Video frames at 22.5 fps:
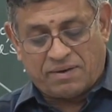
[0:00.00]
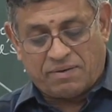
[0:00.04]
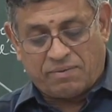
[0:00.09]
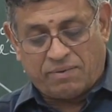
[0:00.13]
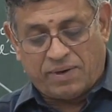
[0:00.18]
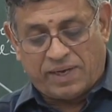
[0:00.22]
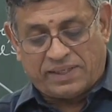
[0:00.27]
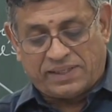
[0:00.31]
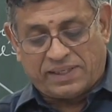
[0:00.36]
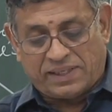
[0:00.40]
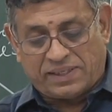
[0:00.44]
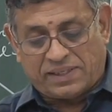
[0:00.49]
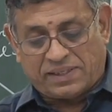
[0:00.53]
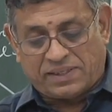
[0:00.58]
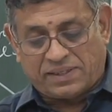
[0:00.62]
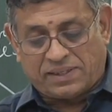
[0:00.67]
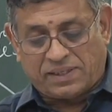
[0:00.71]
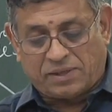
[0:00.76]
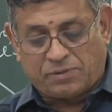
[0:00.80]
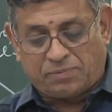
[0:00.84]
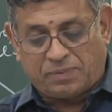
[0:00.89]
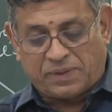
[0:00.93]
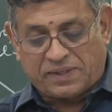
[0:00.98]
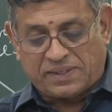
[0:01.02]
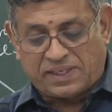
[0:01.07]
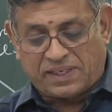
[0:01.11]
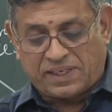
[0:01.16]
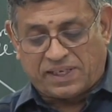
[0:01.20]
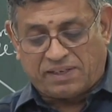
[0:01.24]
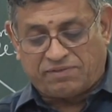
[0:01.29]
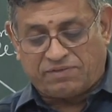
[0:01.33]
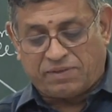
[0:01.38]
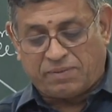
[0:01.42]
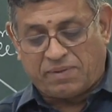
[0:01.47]
while
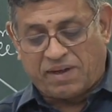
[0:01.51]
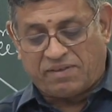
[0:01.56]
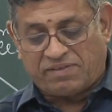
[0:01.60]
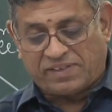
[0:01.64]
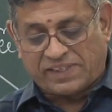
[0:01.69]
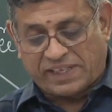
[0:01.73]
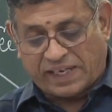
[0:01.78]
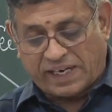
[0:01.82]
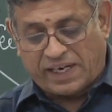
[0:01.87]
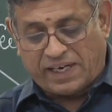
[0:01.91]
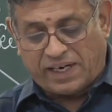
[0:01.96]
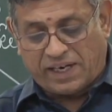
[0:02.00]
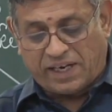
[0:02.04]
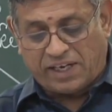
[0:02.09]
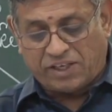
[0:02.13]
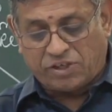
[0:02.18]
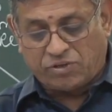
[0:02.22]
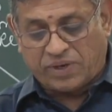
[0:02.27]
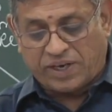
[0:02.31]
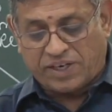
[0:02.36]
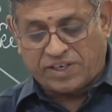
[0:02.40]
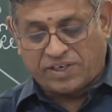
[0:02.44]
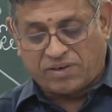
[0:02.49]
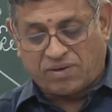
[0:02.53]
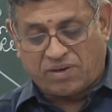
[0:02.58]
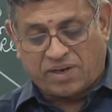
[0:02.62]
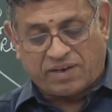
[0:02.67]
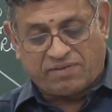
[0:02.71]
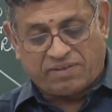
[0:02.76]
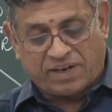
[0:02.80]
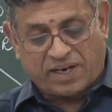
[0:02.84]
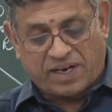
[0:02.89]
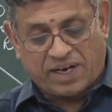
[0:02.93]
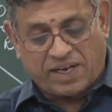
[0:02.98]
66% of them have secondary education or
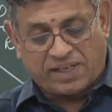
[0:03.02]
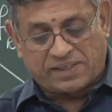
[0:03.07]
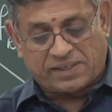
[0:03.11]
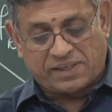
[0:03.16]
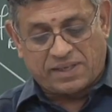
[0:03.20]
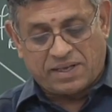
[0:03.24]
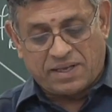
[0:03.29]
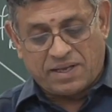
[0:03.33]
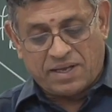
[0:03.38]
even less.